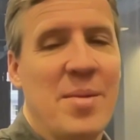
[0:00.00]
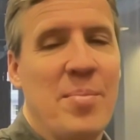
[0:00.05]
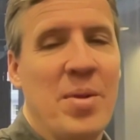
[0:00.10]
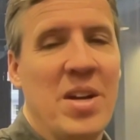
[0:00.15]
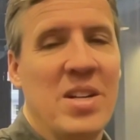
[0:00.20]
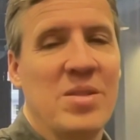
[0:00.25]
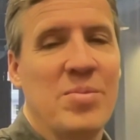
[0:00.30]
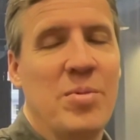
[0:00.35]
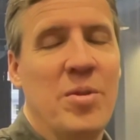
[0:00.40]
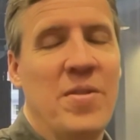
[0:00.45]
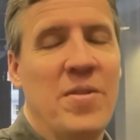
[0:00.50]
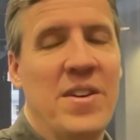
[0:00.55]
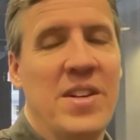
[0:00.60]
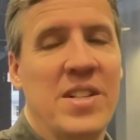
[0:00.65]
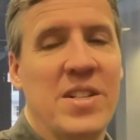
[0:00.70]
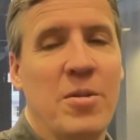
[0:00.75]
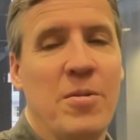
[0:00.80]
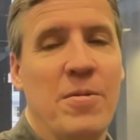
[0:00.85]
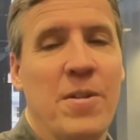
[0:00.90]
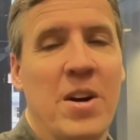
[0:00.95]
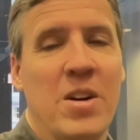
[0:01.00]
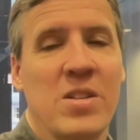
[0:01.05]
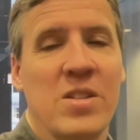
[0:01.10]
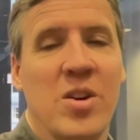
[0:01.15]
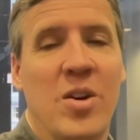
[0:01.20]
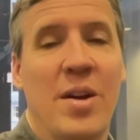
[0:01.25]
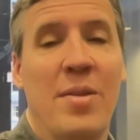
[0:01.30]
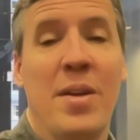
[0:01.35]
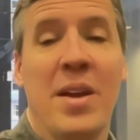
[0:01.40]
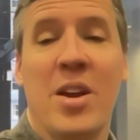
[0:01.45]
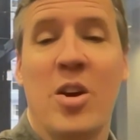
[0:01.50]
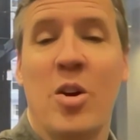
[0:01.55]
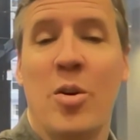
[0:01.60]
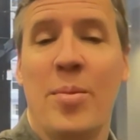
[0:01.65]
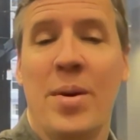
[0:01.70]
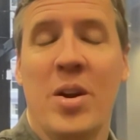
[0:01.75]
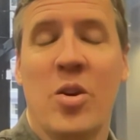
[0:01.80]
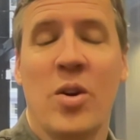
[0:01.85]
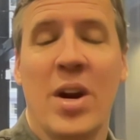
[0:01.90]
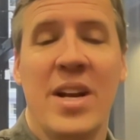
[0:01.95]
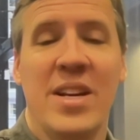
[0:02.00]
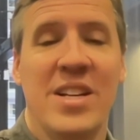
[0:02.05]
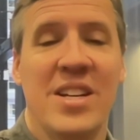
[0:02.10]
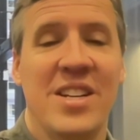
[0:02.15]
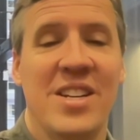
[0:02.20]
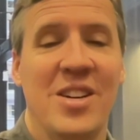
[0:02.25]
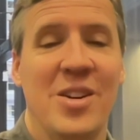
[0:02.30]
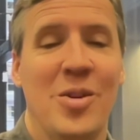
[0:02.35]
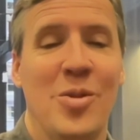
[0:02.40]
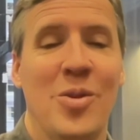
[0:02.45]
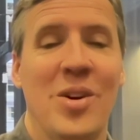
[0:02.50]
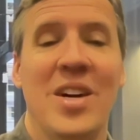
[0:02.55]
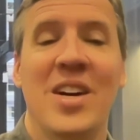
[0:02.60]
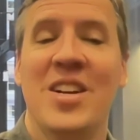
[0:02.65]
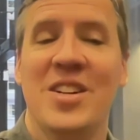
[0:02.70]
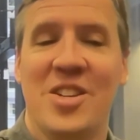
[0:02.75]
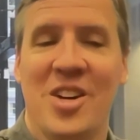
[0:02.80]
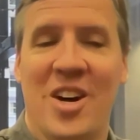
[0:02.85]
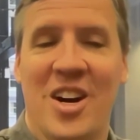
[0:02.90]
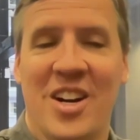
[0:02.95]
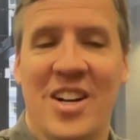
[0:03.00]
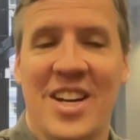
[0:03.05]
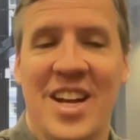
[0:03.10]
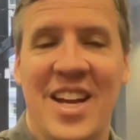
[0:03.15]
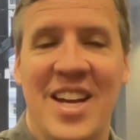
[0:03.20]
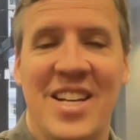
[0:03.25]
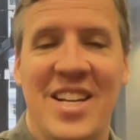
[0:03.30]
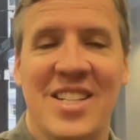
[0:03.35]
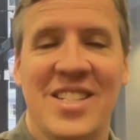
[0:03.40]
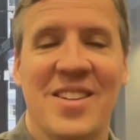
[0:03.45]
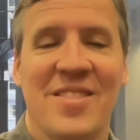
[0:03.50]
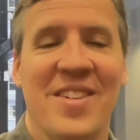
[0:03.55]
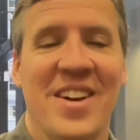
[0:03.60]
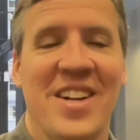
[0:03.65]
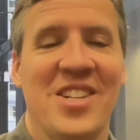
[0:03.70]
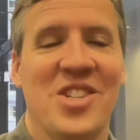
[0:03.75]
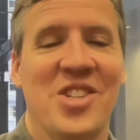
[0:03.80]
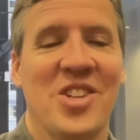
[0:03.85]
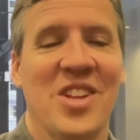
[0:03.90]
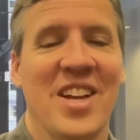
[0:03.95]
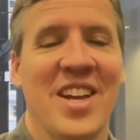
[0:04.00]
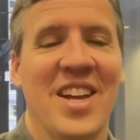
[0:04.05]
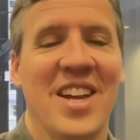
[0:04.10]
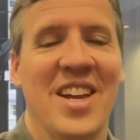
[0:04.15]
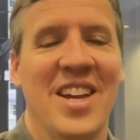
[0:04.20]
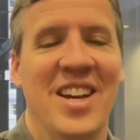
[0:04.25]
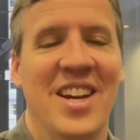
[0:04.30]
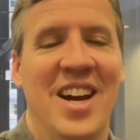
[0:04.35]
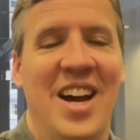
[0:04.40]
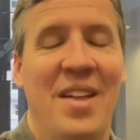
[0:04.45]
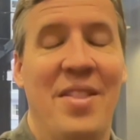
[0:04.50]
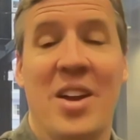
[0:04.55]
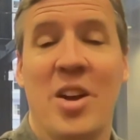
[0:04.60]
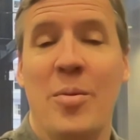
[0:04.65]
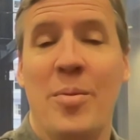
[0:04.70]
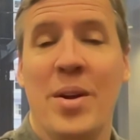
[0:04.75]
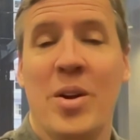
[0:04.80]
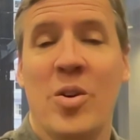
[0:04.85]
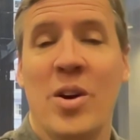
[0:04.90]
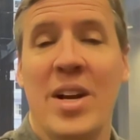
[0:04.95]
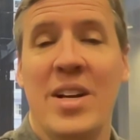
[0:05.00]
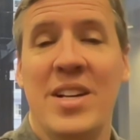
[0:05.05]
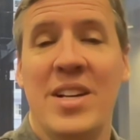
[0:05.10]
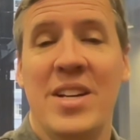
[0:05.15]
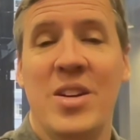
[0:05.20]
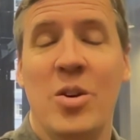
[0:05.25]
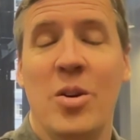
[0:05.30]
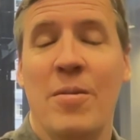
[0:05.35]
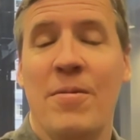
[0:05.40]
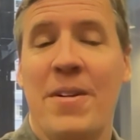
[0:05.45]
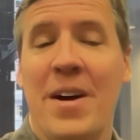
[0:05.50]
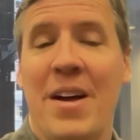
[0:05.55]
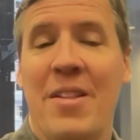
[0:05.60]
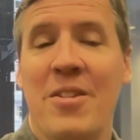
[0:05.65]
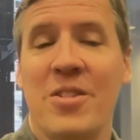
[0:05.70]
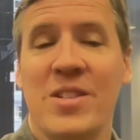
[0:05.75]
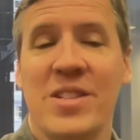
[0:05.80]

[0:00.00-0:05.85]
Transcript: Plus movies so far, so I think it would be great to do dog days eventually. I think it'd be great to do a father